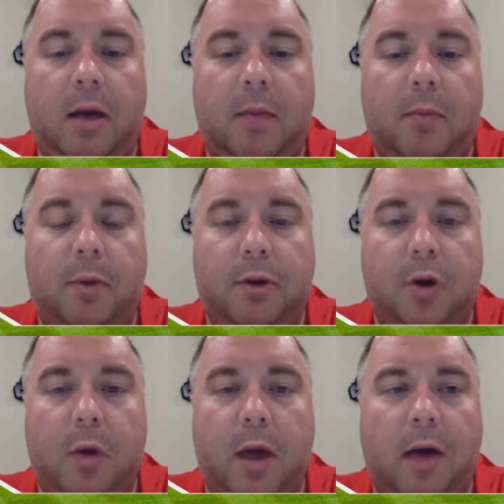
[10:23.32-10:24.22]
with
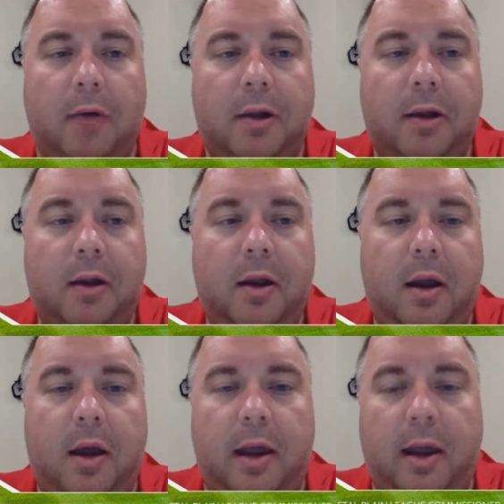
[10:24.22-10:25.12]
no outs,
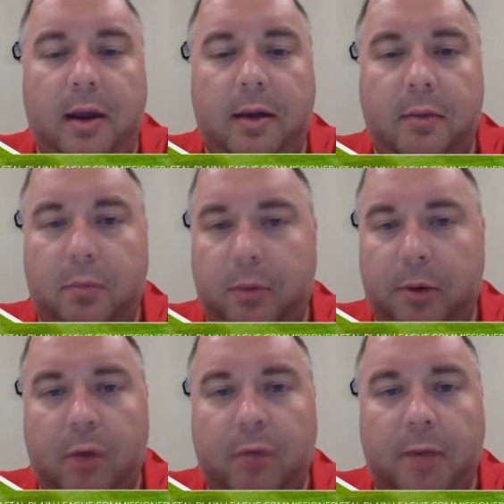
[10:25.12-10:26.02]
and we
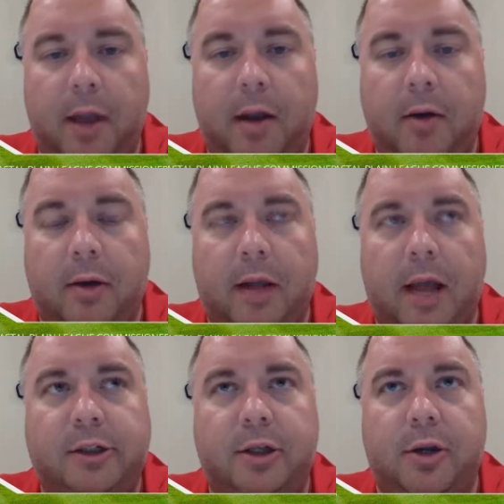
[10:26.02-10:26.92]
go from there. And
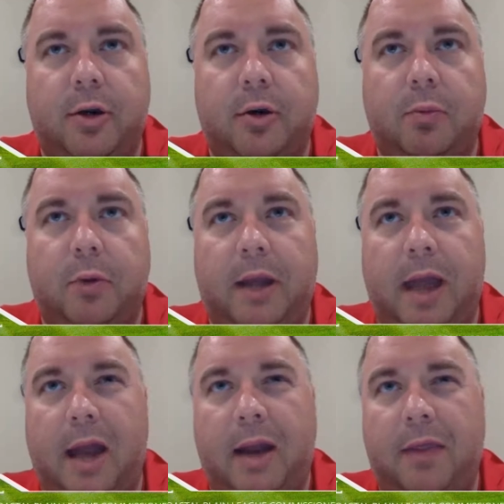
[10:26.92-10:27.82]
last year we
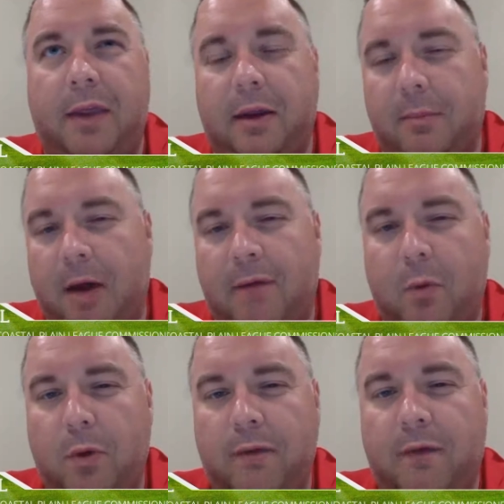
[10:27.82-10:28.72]
had, I think, about
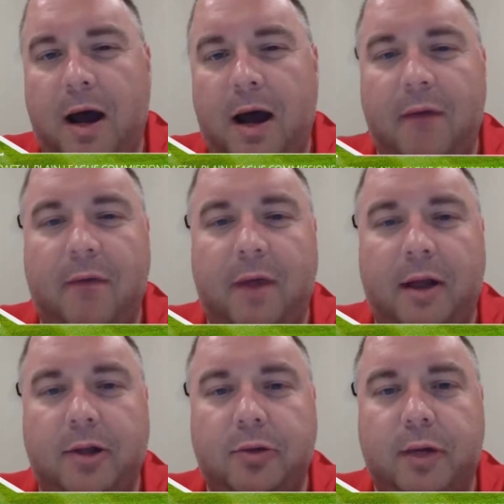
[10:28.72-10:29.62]
45
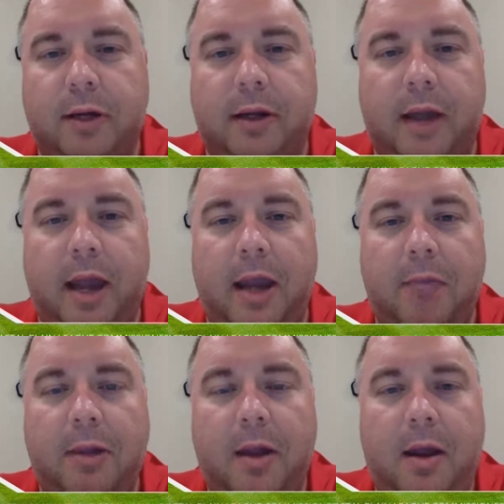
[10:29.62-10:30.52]
extra inning
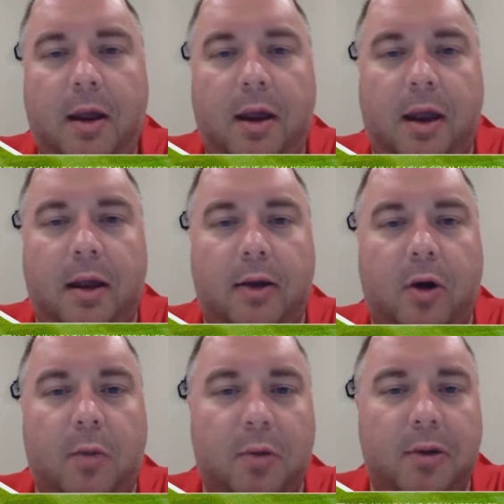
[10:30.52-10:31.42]
games, and
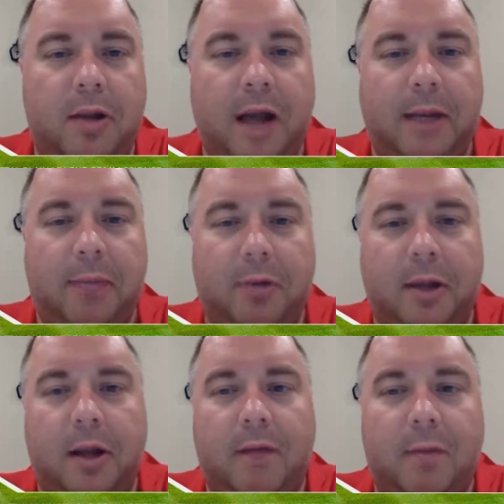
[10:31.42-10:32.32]
almost
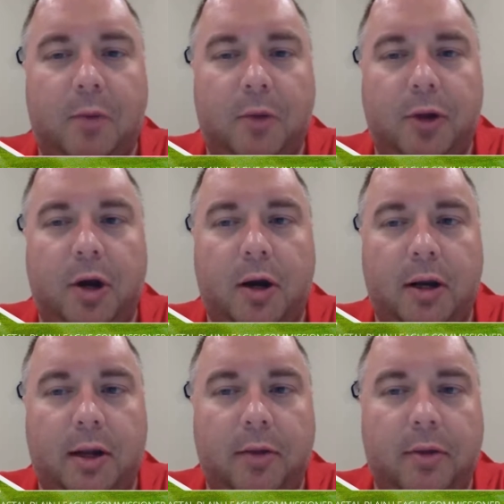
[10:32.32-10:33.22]
90% of them were done
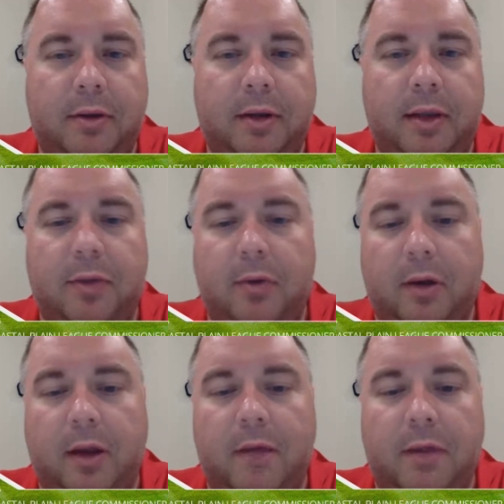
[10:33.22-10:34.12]
in either the 10th or
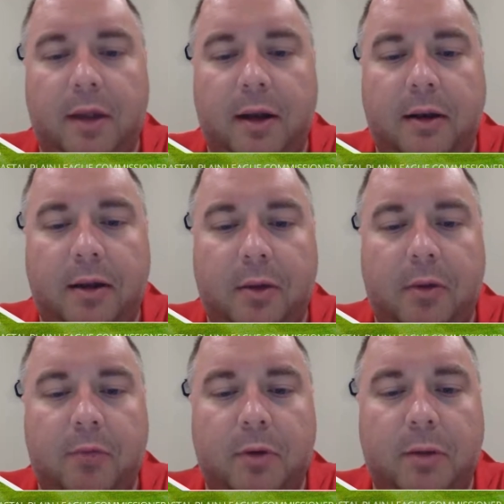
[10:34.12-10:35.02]
11th inning. So
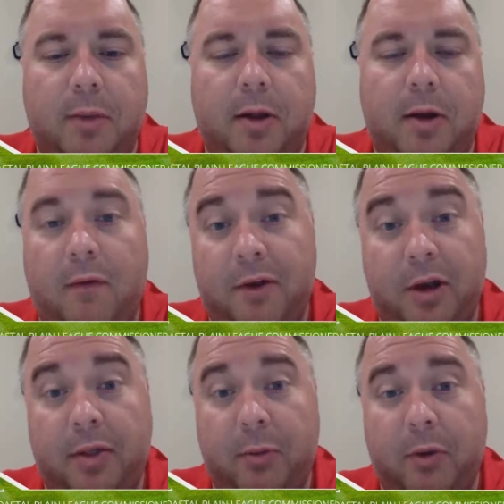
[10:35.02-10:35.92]
it really paid off, and
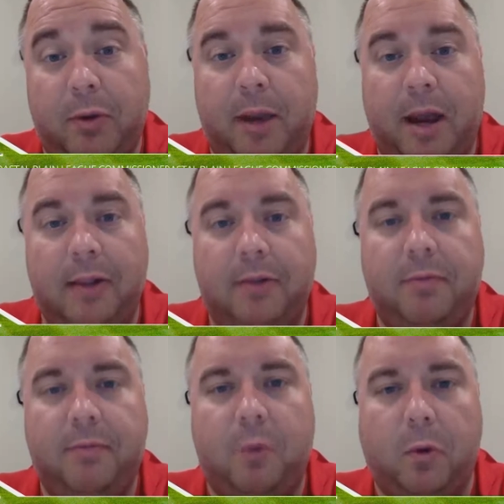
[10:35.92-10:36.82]
nothing went past
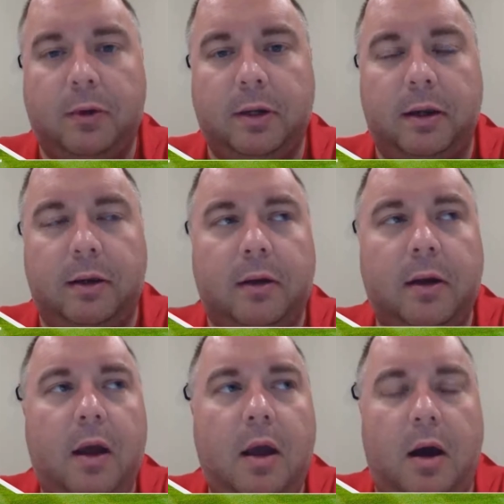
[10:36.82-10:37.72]
14.
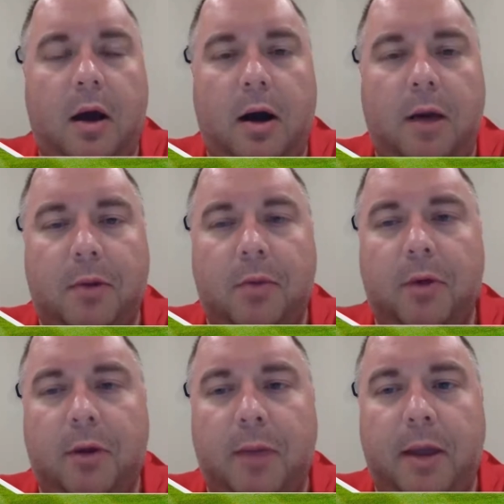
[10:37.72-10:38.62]
So it
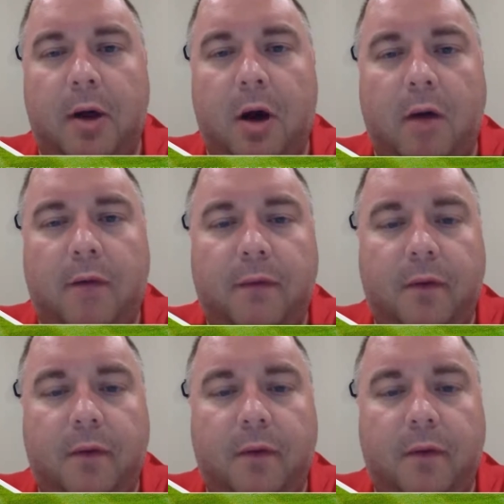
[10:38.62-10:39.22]
really paid off